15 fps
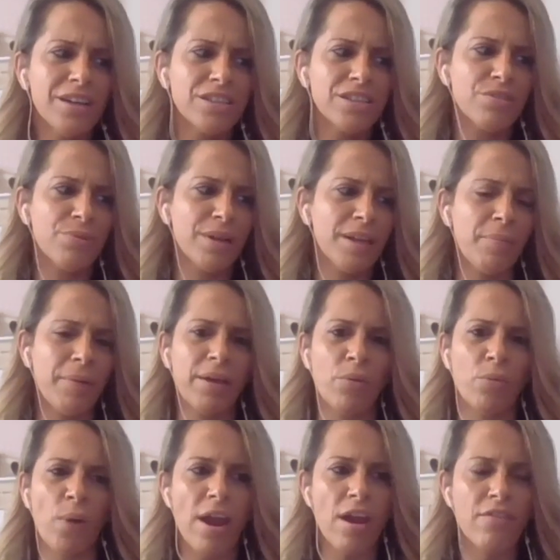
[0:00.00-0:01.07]
to really be
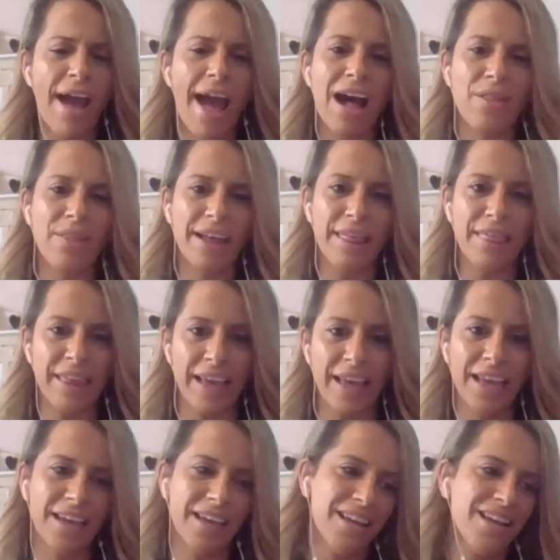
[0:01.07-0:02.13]
aware of how they think.